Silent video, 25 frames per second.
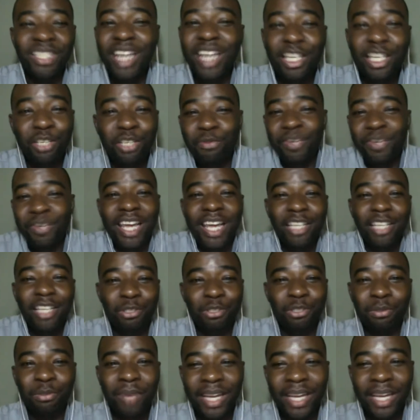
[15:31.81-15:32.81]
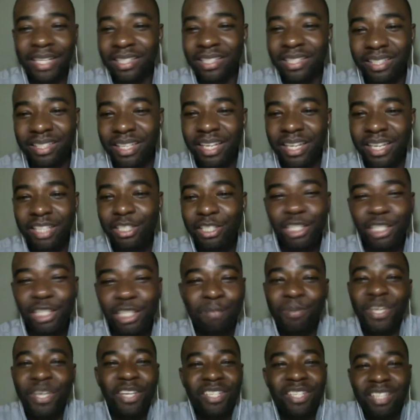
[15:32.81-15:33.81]
that you relate to and just
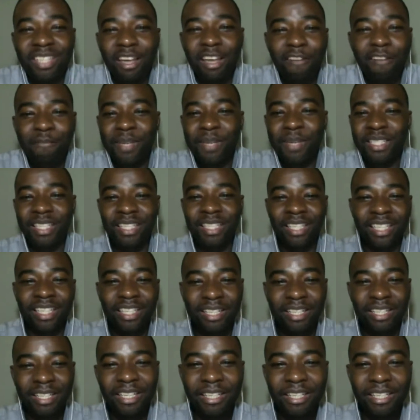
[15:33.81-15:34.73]
be yourself, basically.